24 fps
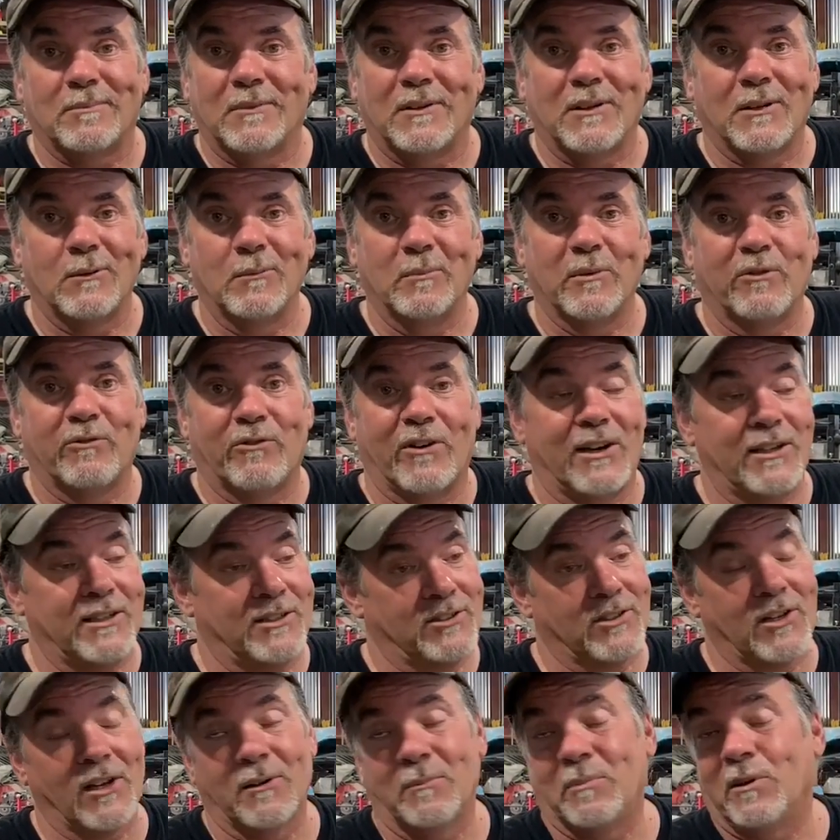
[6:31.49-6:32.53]
It'll be fine. It's
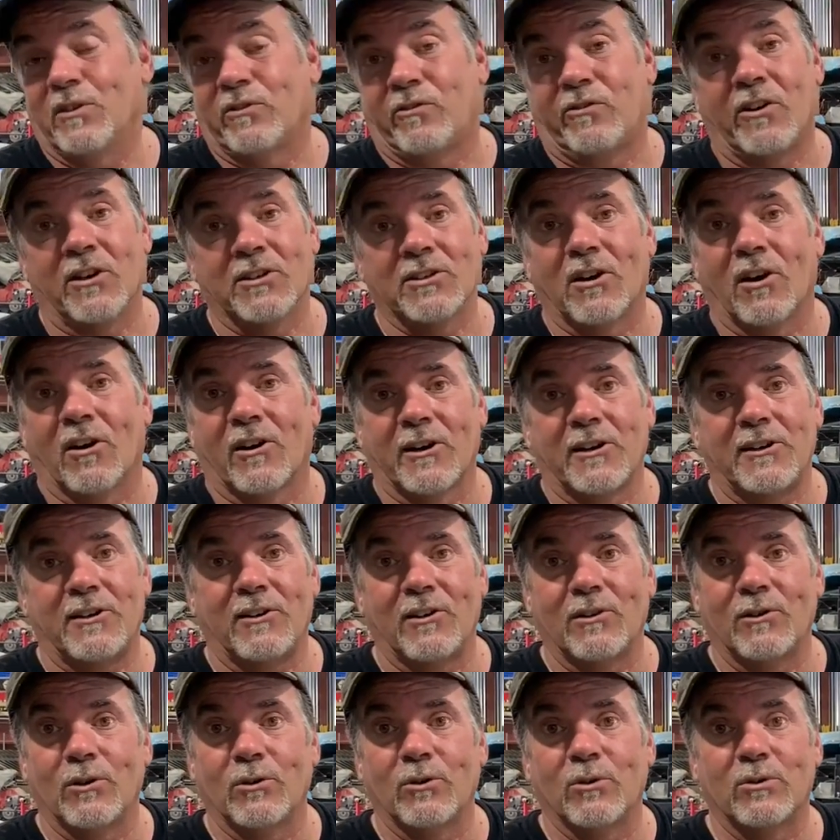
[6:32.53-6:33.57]
going to be a fun car to
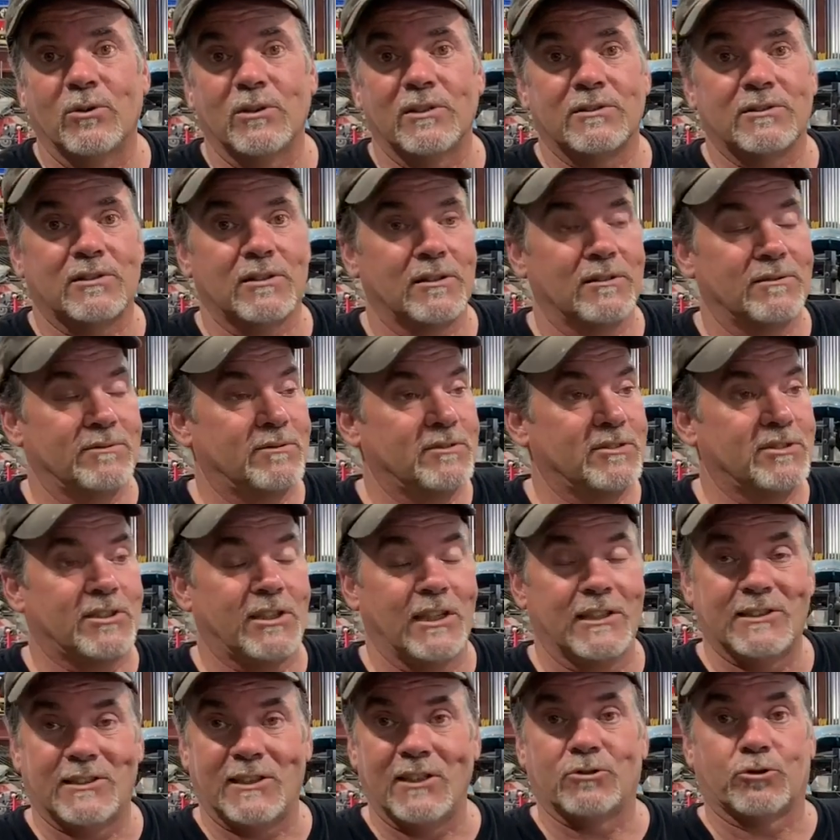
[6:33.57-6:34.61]
do. It's
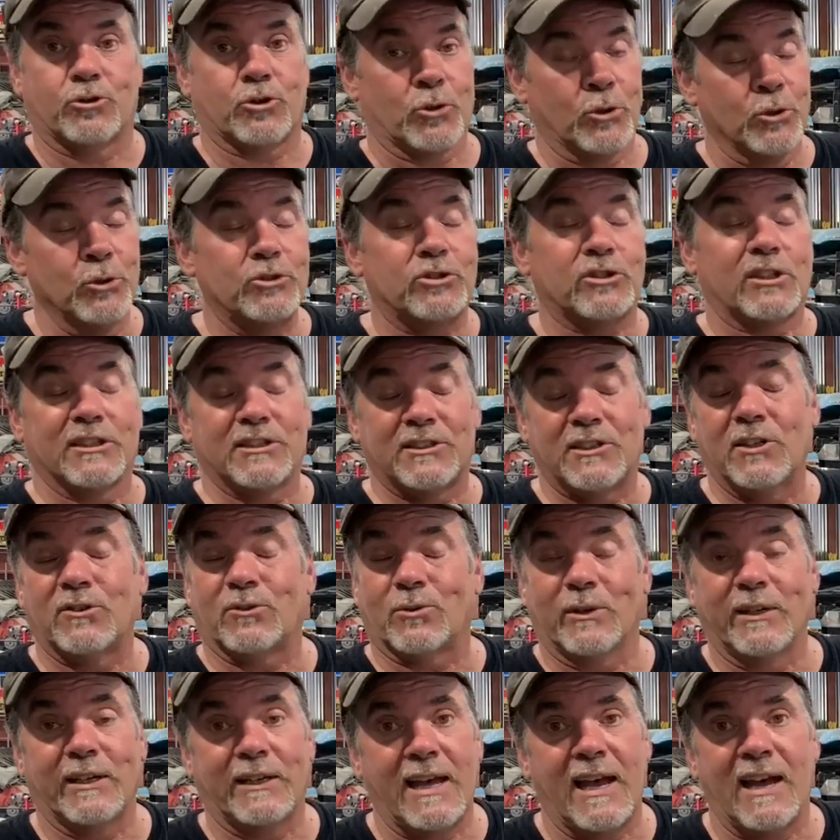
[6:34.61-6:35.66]
a true
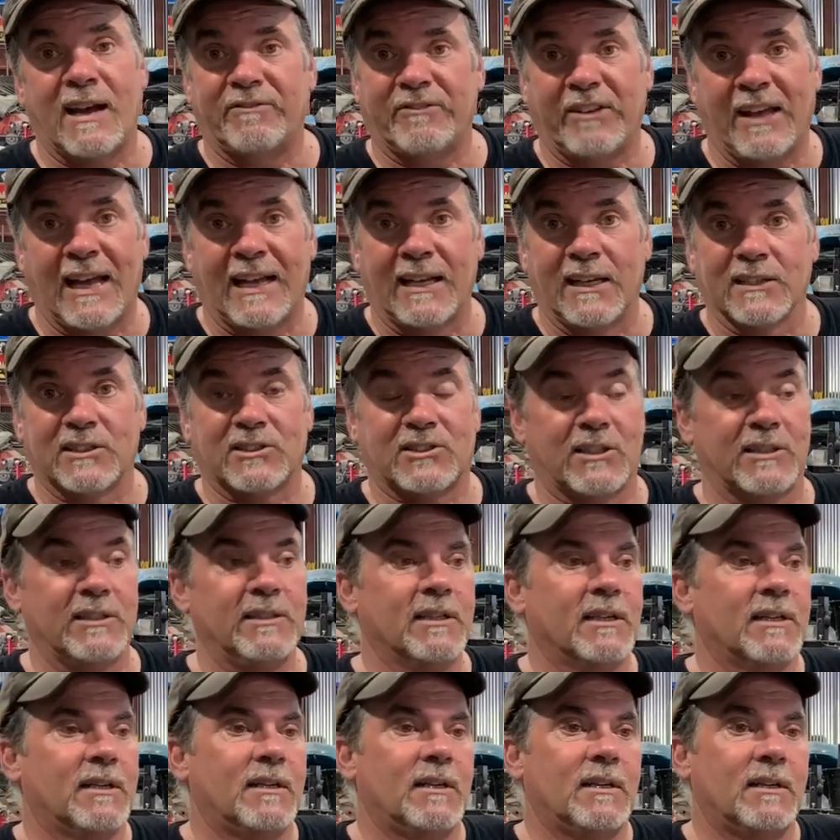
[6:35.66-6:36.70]
63.5 Galaxy,
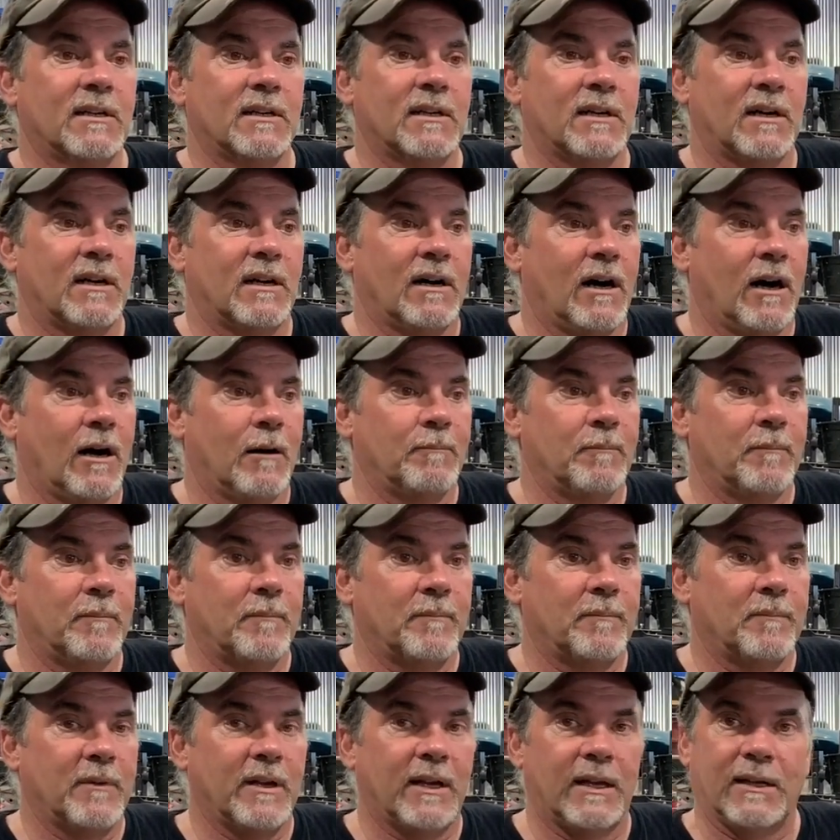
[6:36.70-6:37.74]

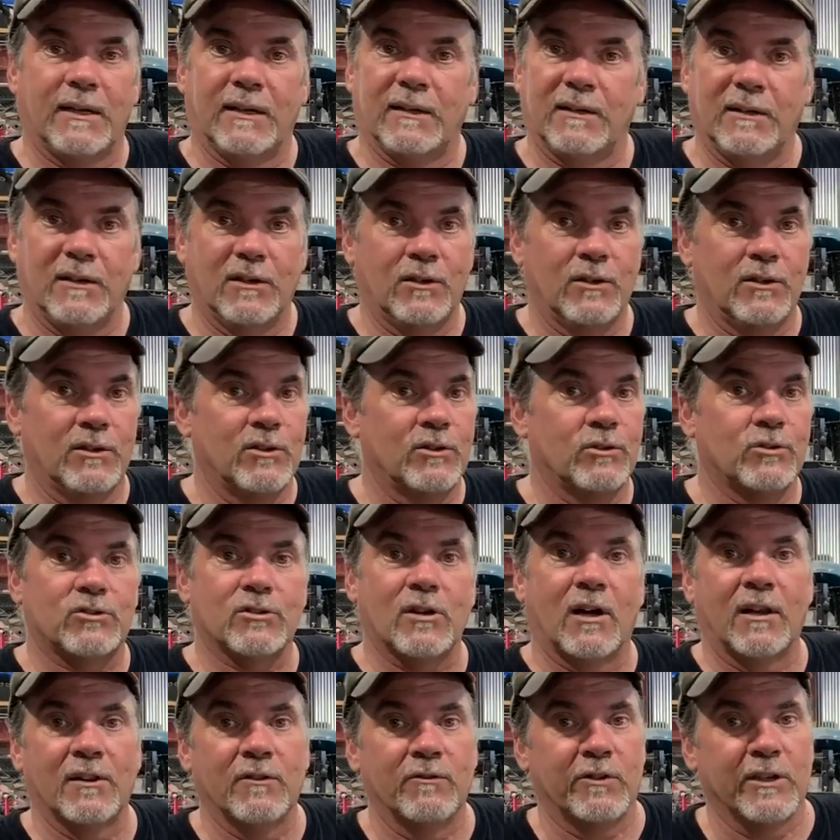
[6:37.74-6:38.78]
and you
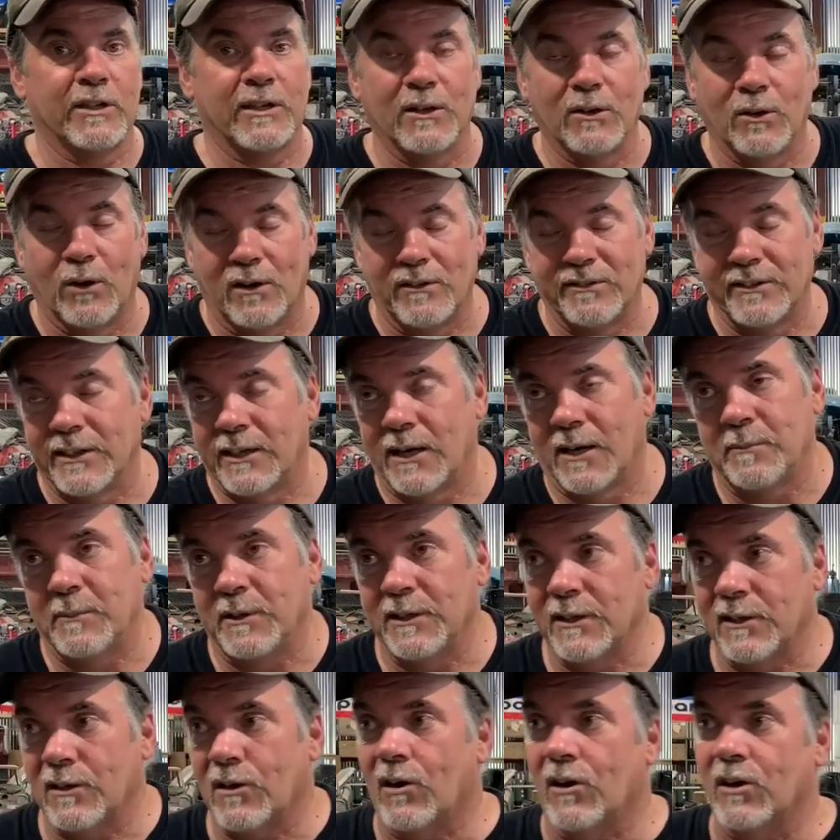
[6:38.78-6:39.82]
saw the video of it. I mean,
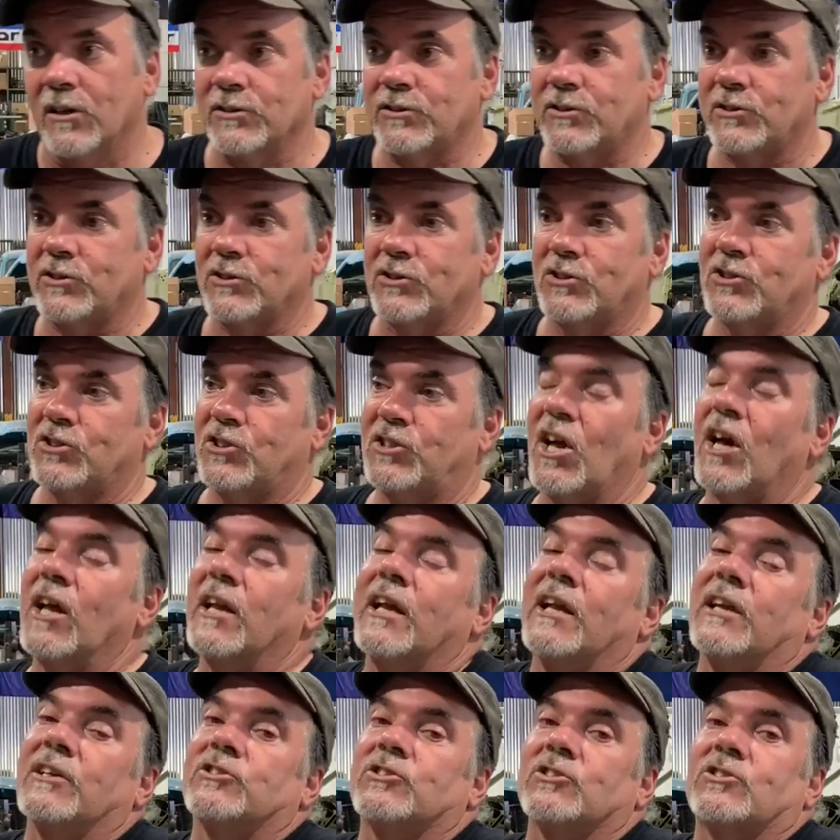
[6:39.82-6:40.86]
the car is just
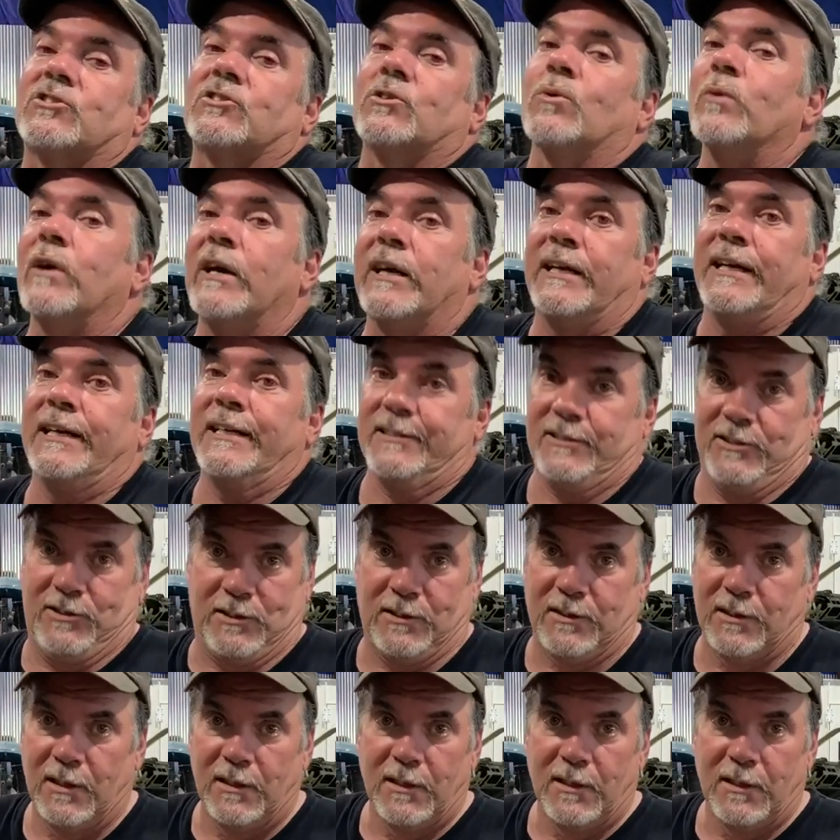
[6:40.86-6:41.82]
stunning, just the way it is.